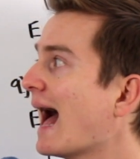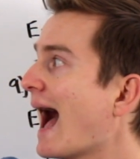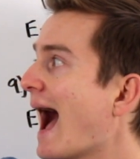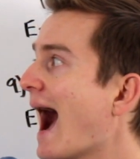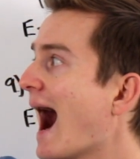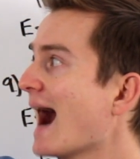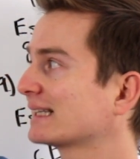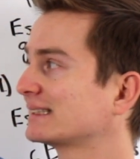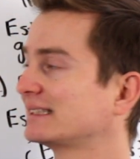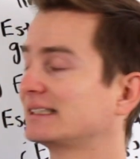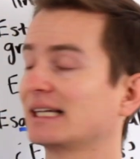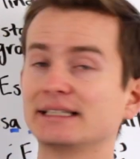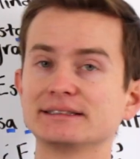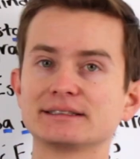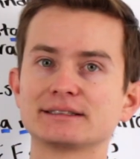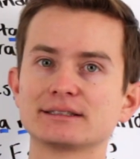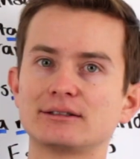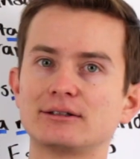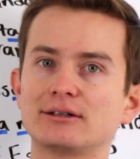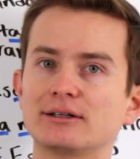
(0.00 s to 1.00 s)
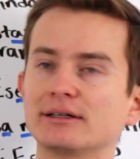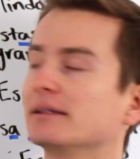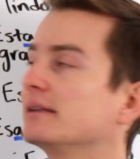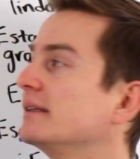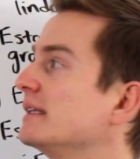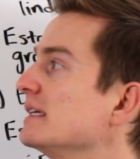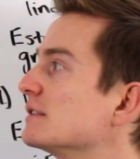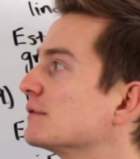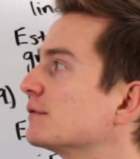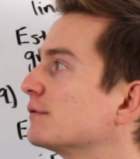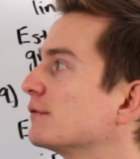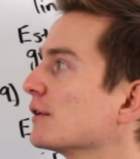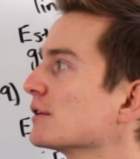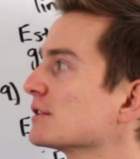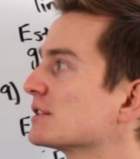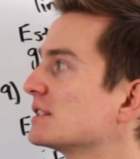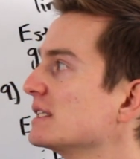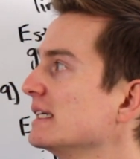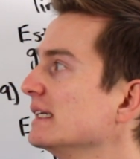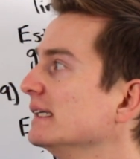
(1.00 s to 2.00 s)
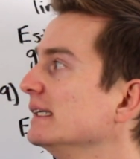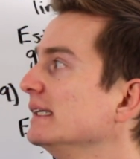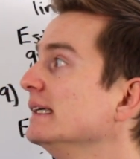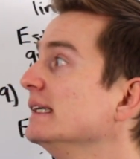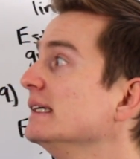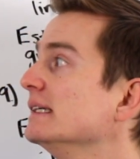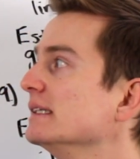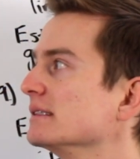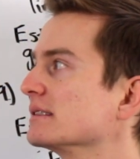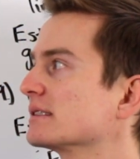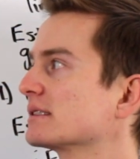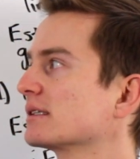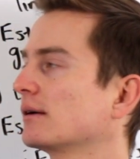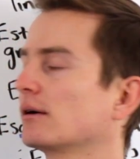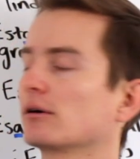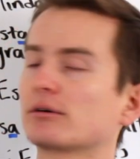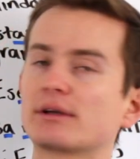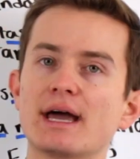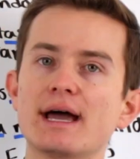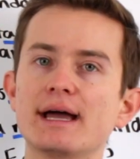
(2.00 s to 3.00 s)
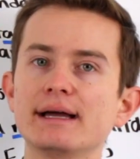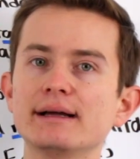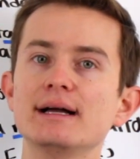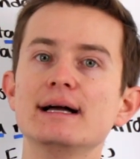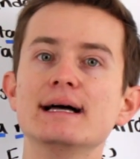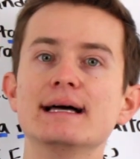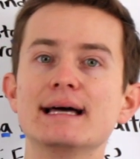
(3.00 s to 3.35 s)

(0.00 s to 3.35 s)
accent on these first E's, okay?